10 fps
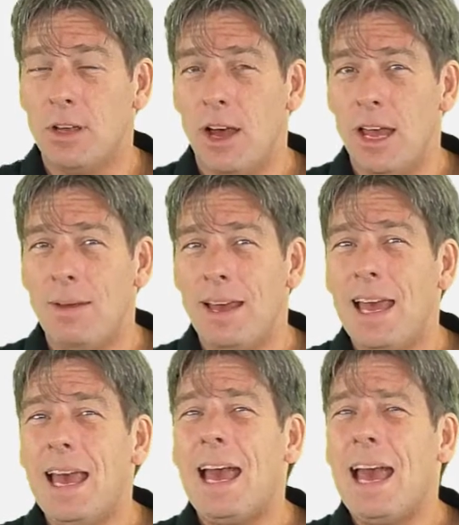time
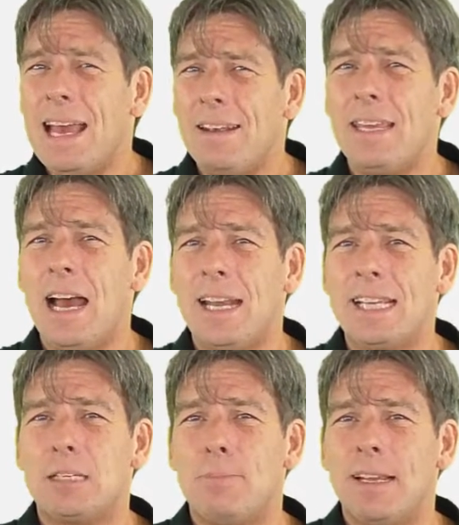and the
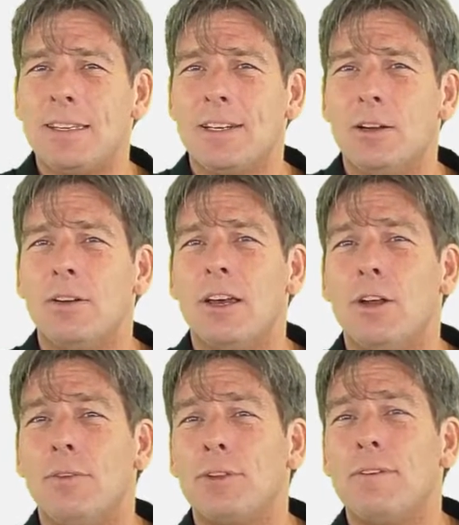unexpected and
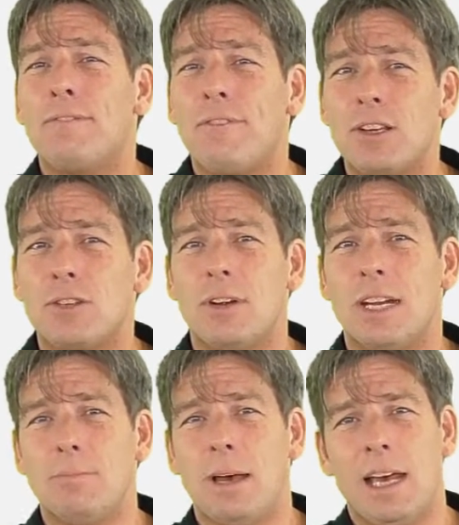often
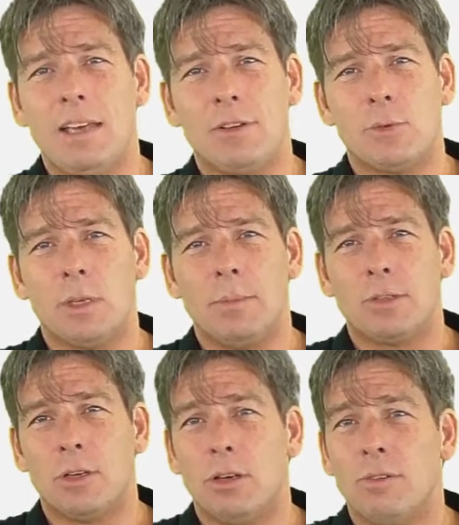frustrating behaviours we
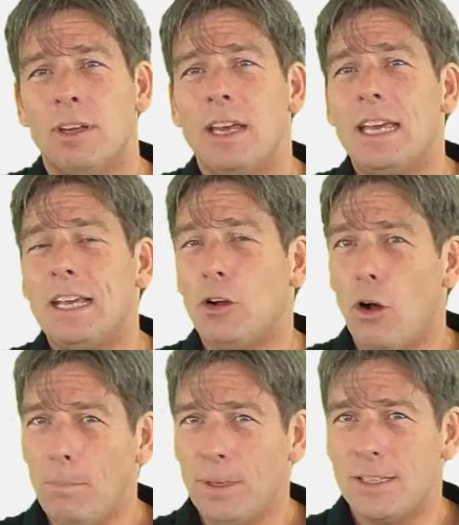observe in
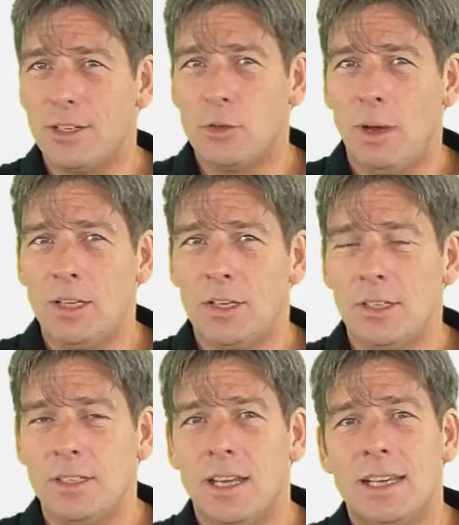complex
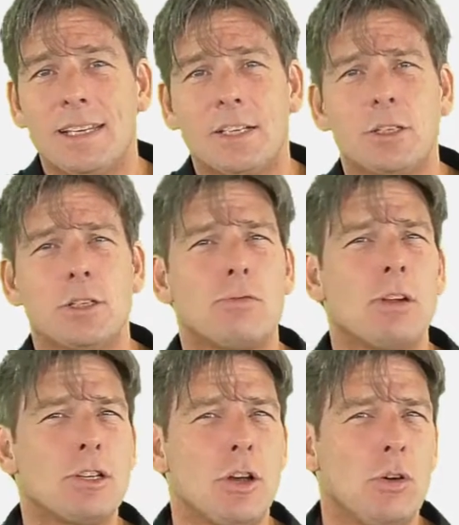situations such as
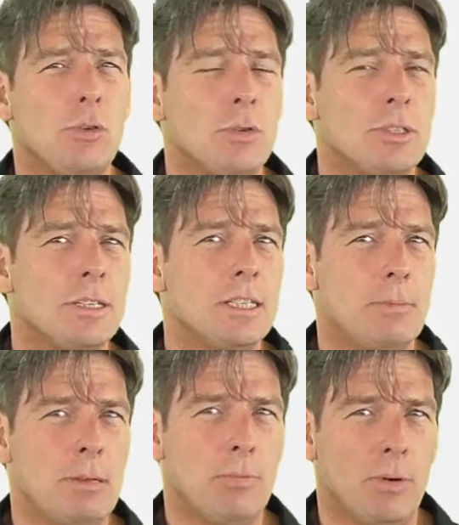thresholds and
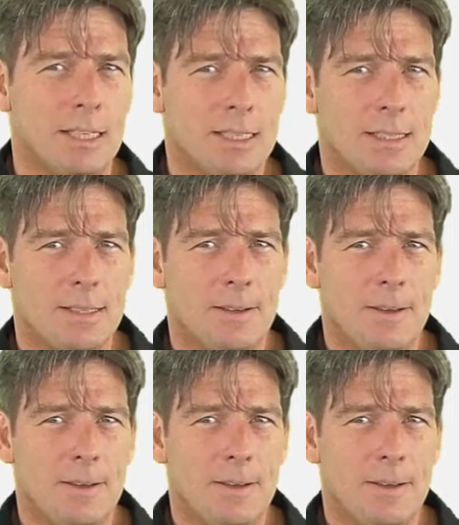tipping points.